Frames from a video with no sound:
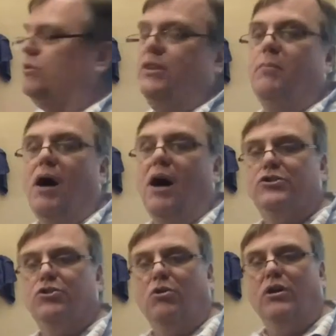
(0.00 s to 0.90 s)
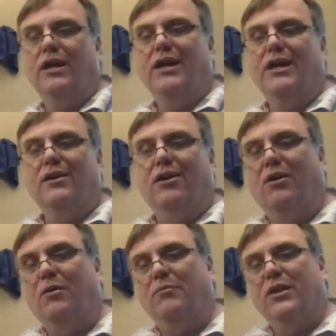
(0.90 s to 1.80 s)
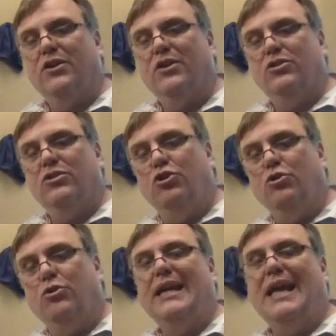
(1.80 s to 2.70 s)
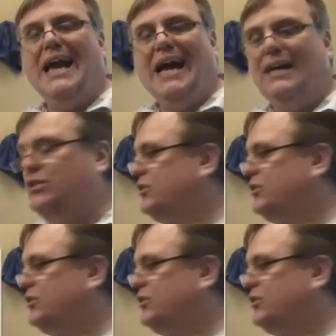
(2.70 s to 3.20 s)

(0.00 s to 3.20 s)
the module, you can actually,